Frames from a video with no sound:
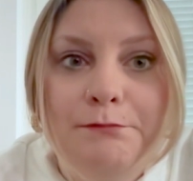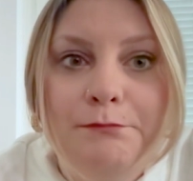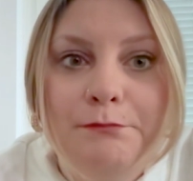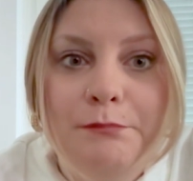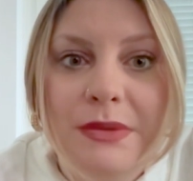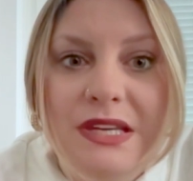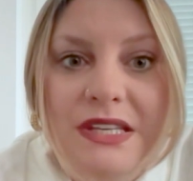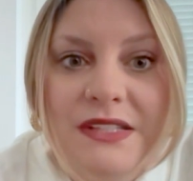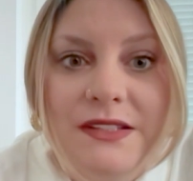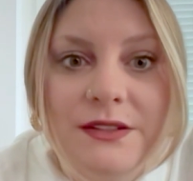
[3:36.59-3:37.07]

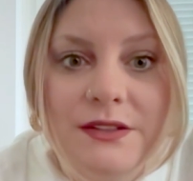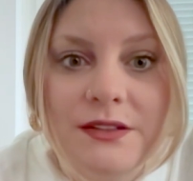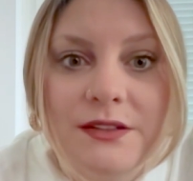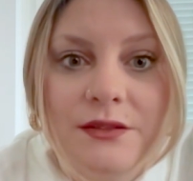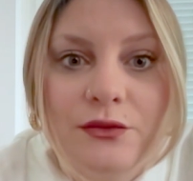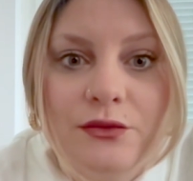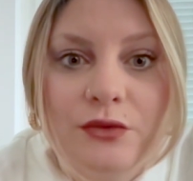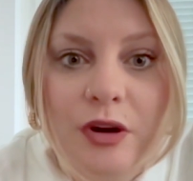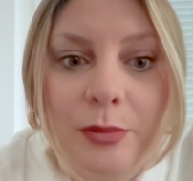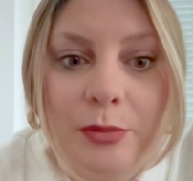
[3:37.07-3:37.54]

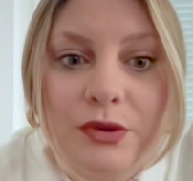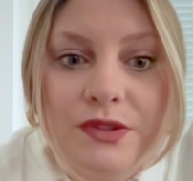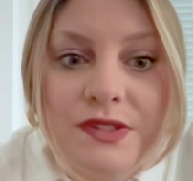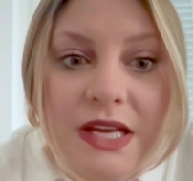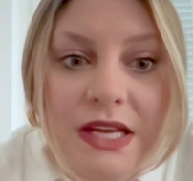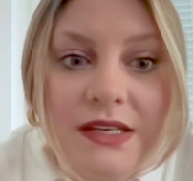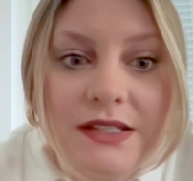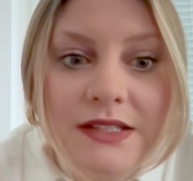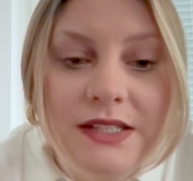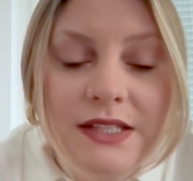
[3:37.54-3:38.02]

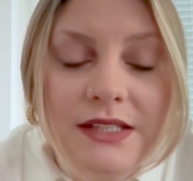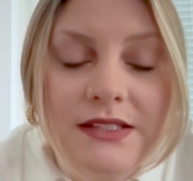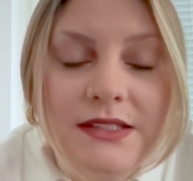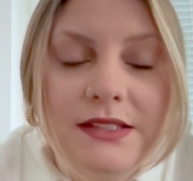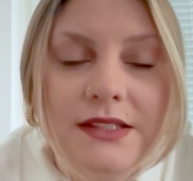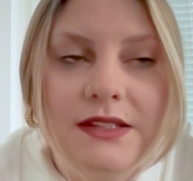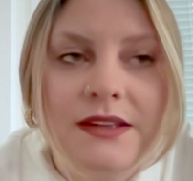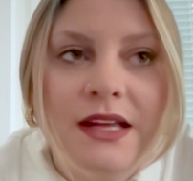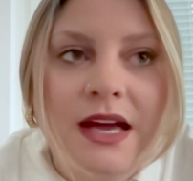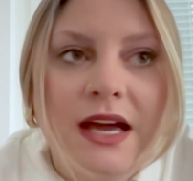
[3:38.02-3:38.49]

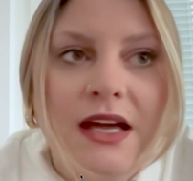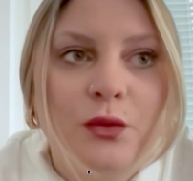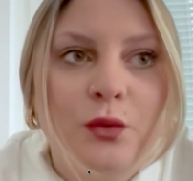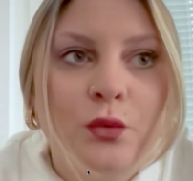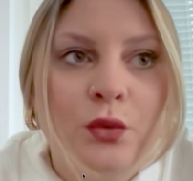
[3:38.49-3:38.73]
misrepresented, that